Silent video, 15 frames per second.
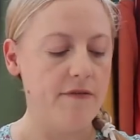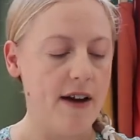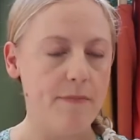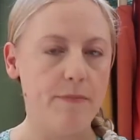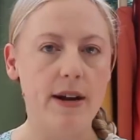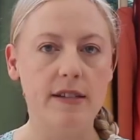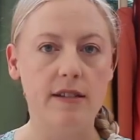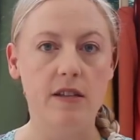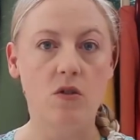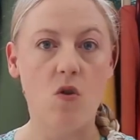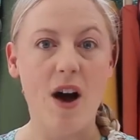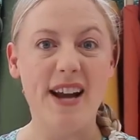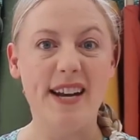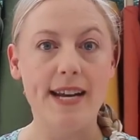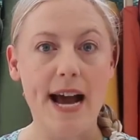fabrics, it's
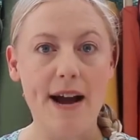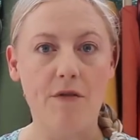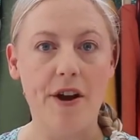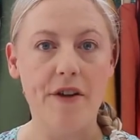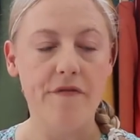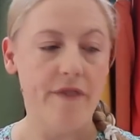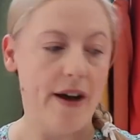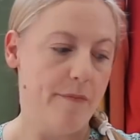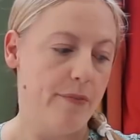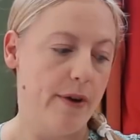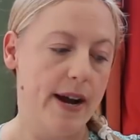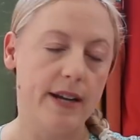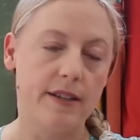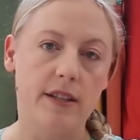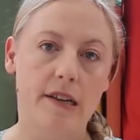quite a narrow
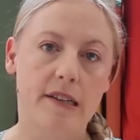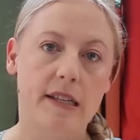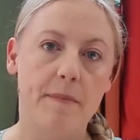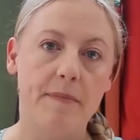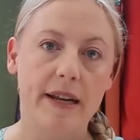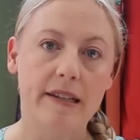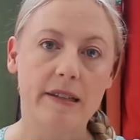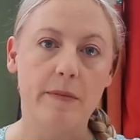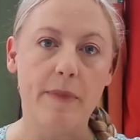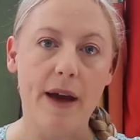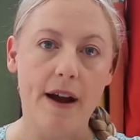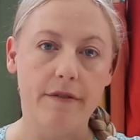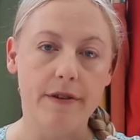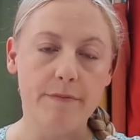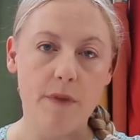fabric, so it's something to
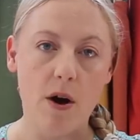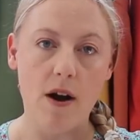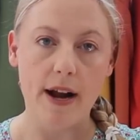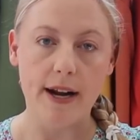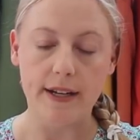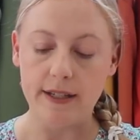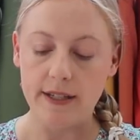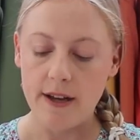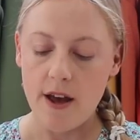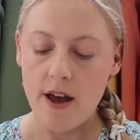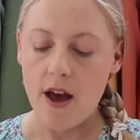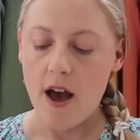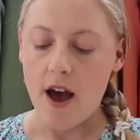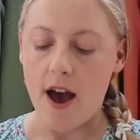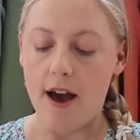bear in mind
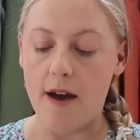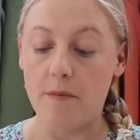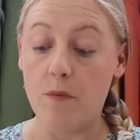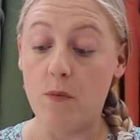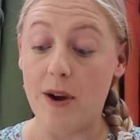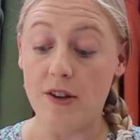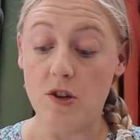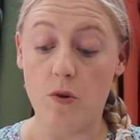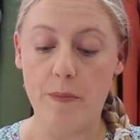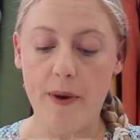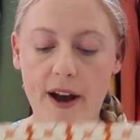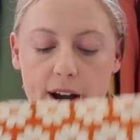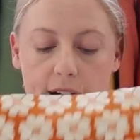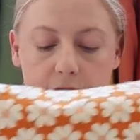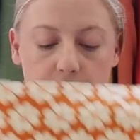when you're
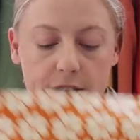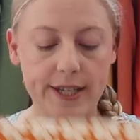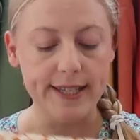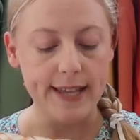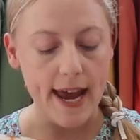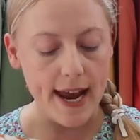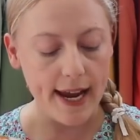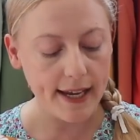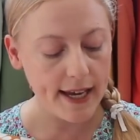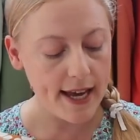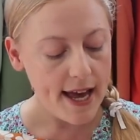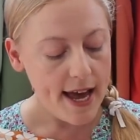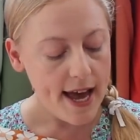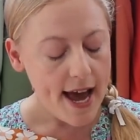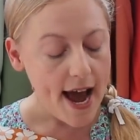purchasing.
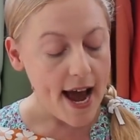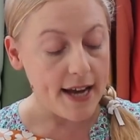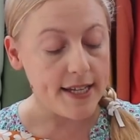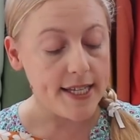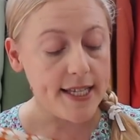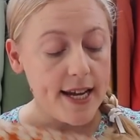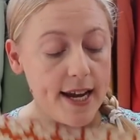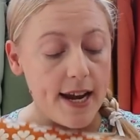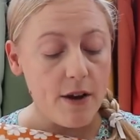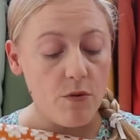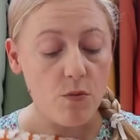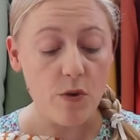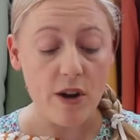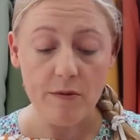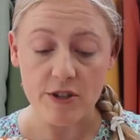And
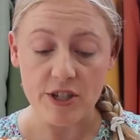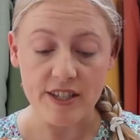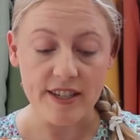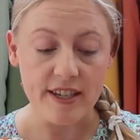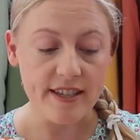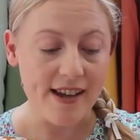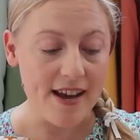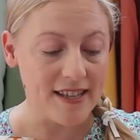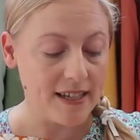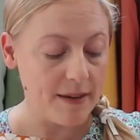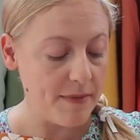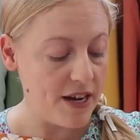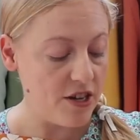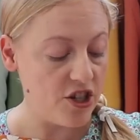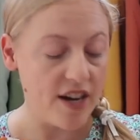we were just
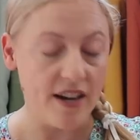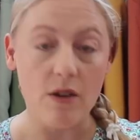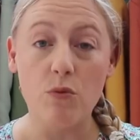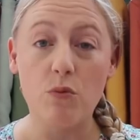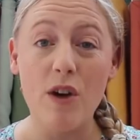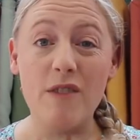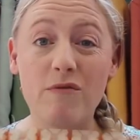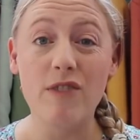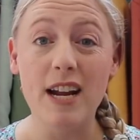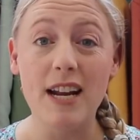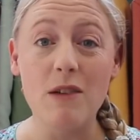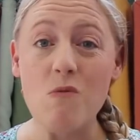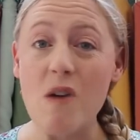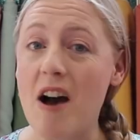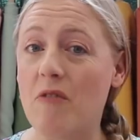discussing, me and Jenny, it would work
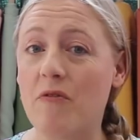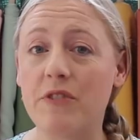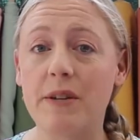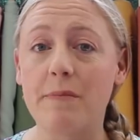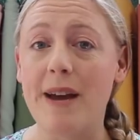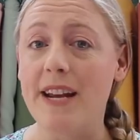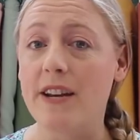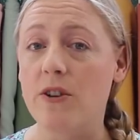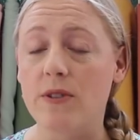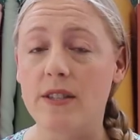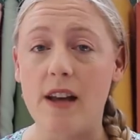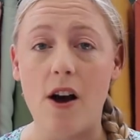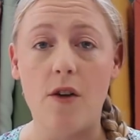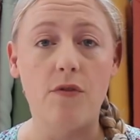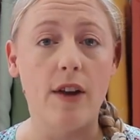really well to make
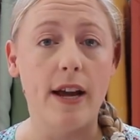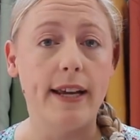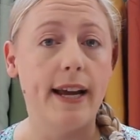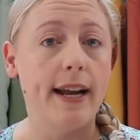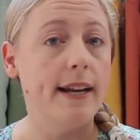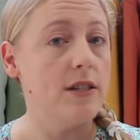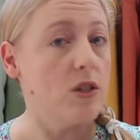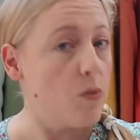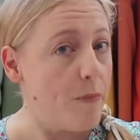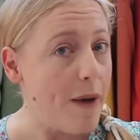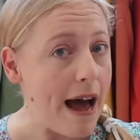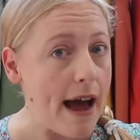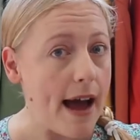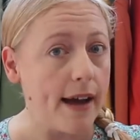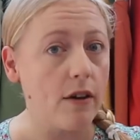yourself like a little
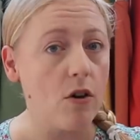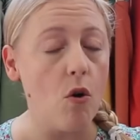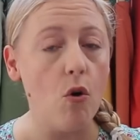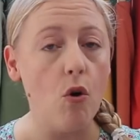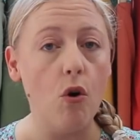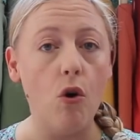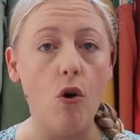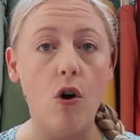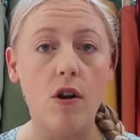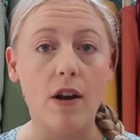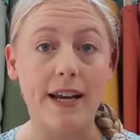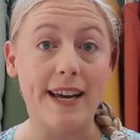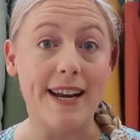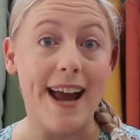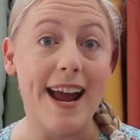bag or
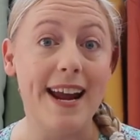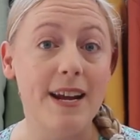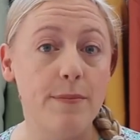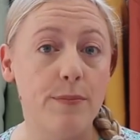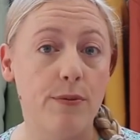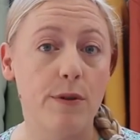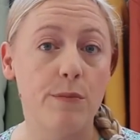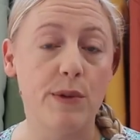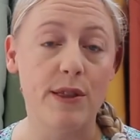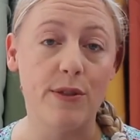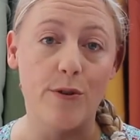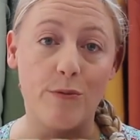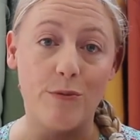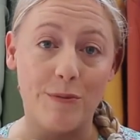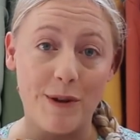like an apron. We
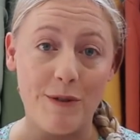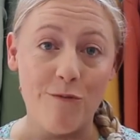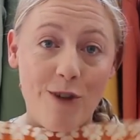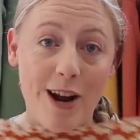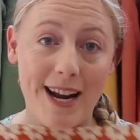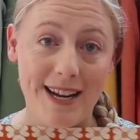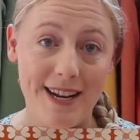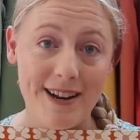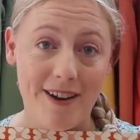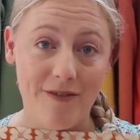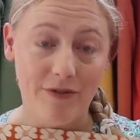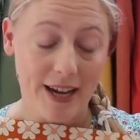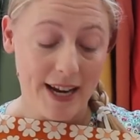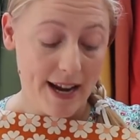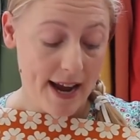thought would be really
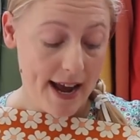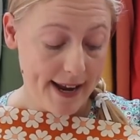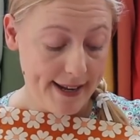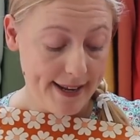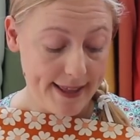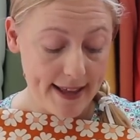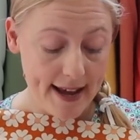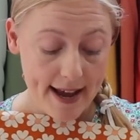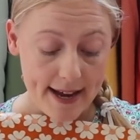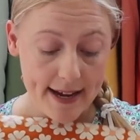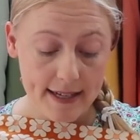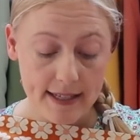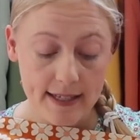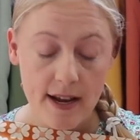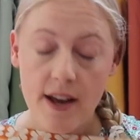lovely in
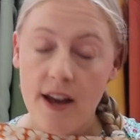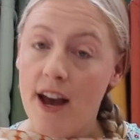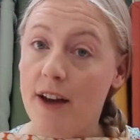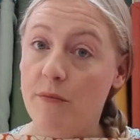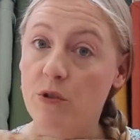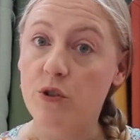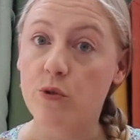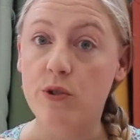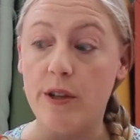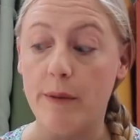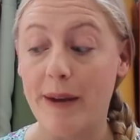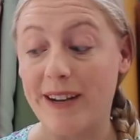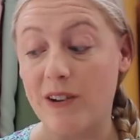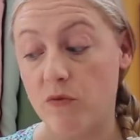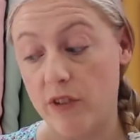this, and would also
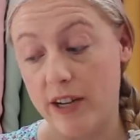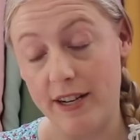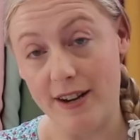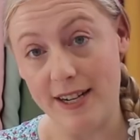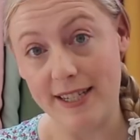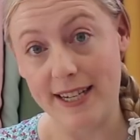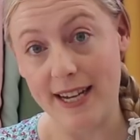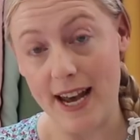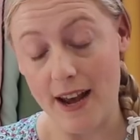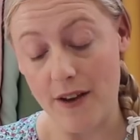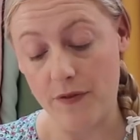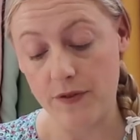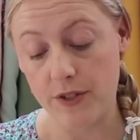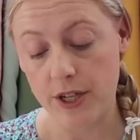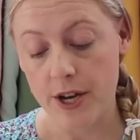make a really nice
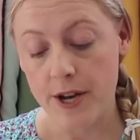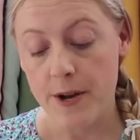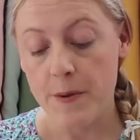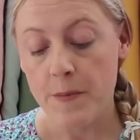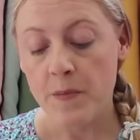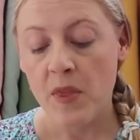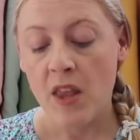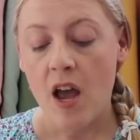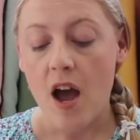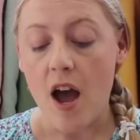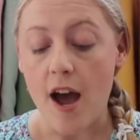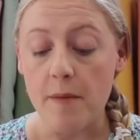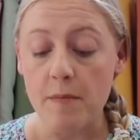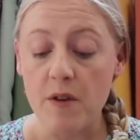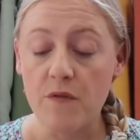gift.
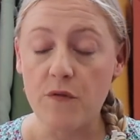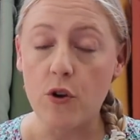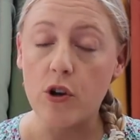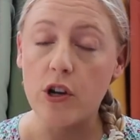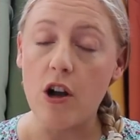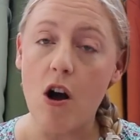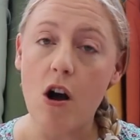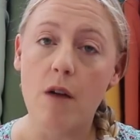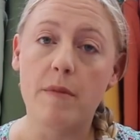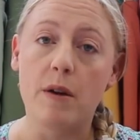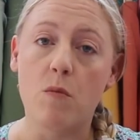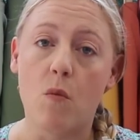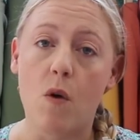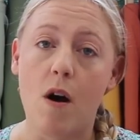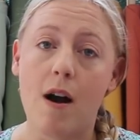For
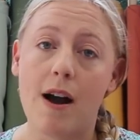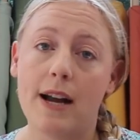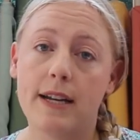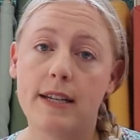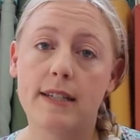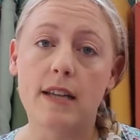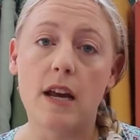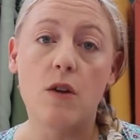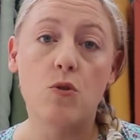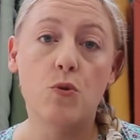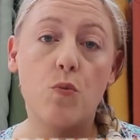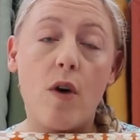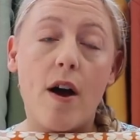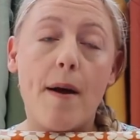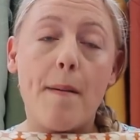garment wise, it
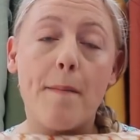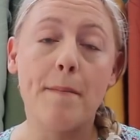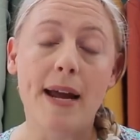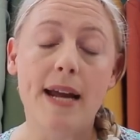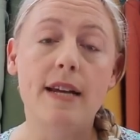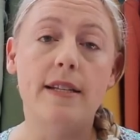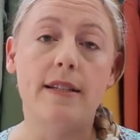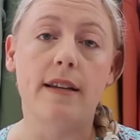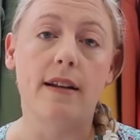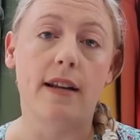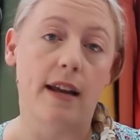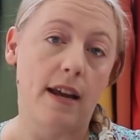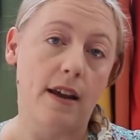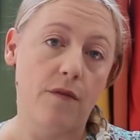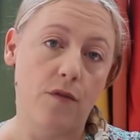would work
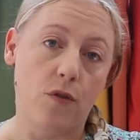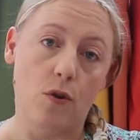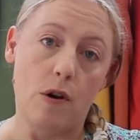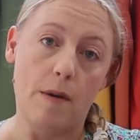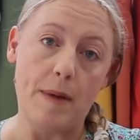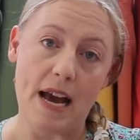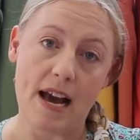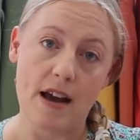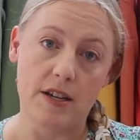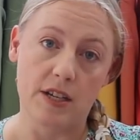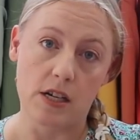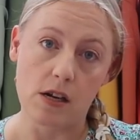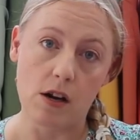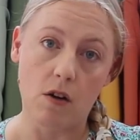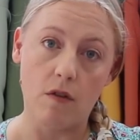amazingly for a pair of
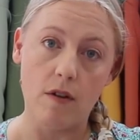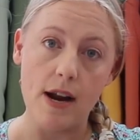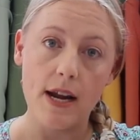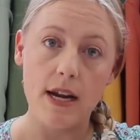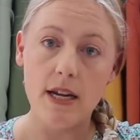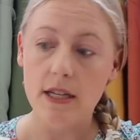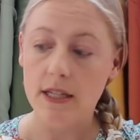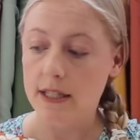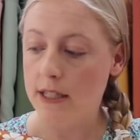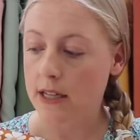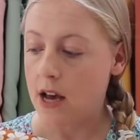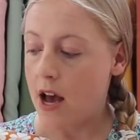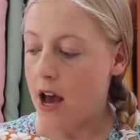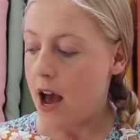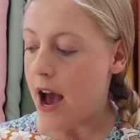dungarees,
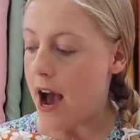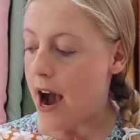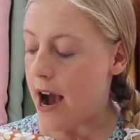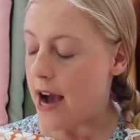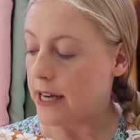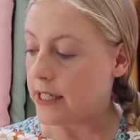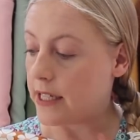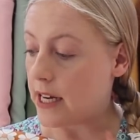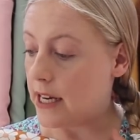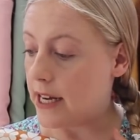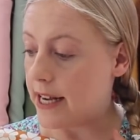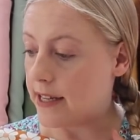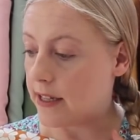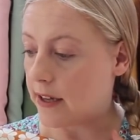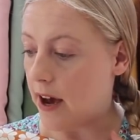and
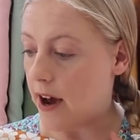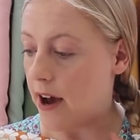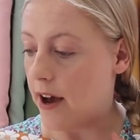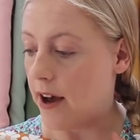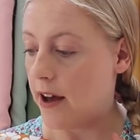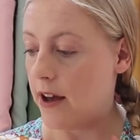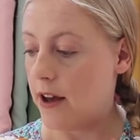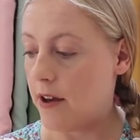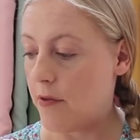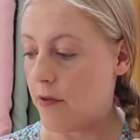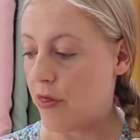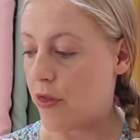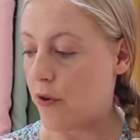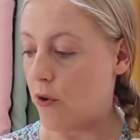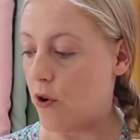Lisa
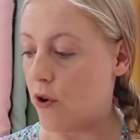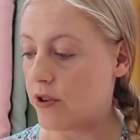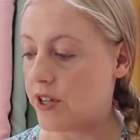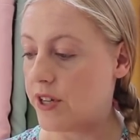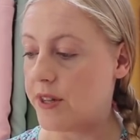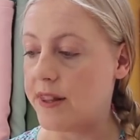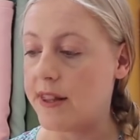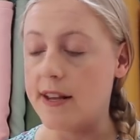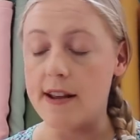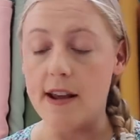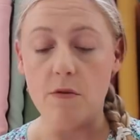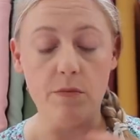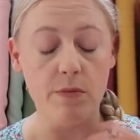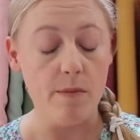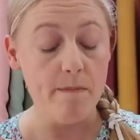thought that
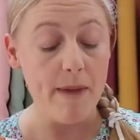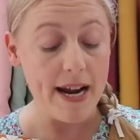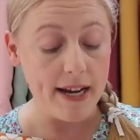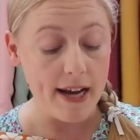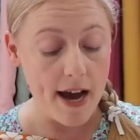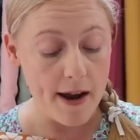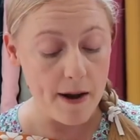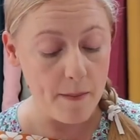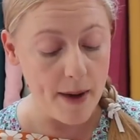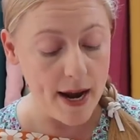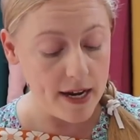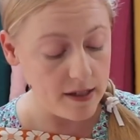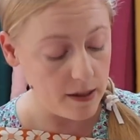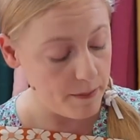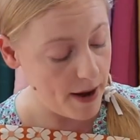it would make an
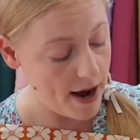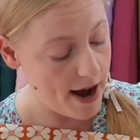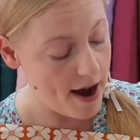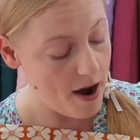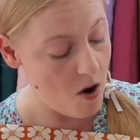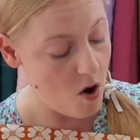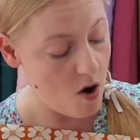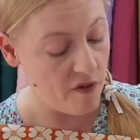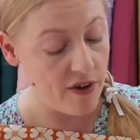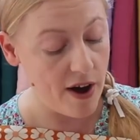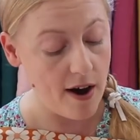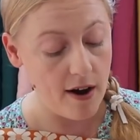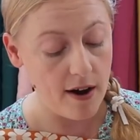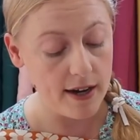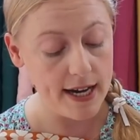amazing pair of
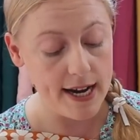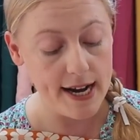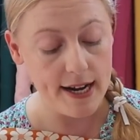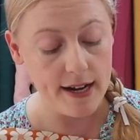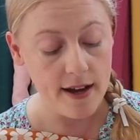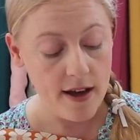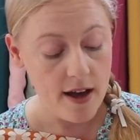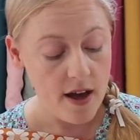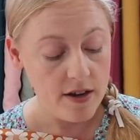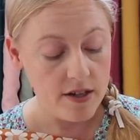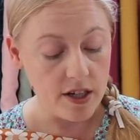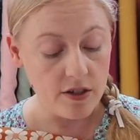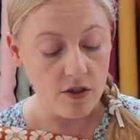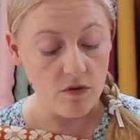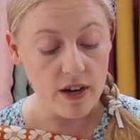Harleen
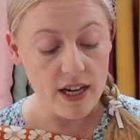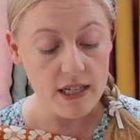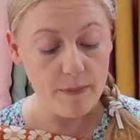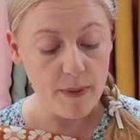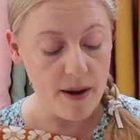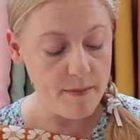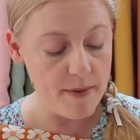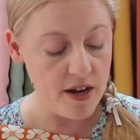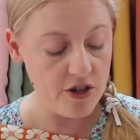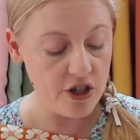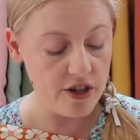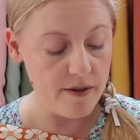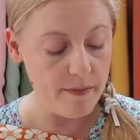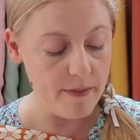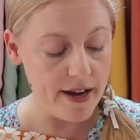dungarees by
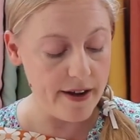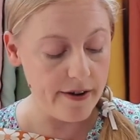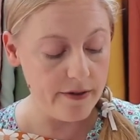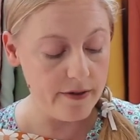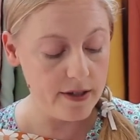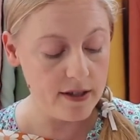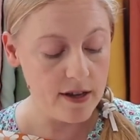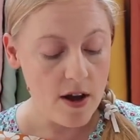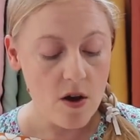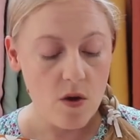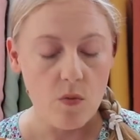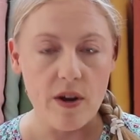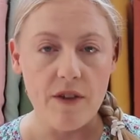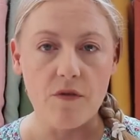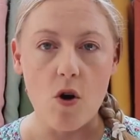Merchant & Mills.
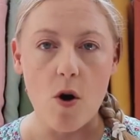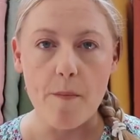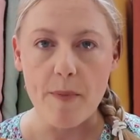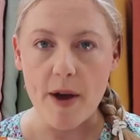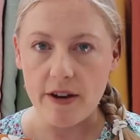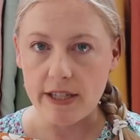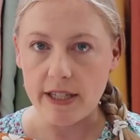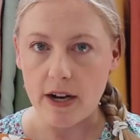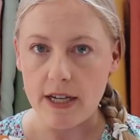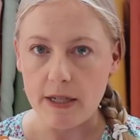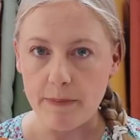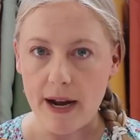We've got both size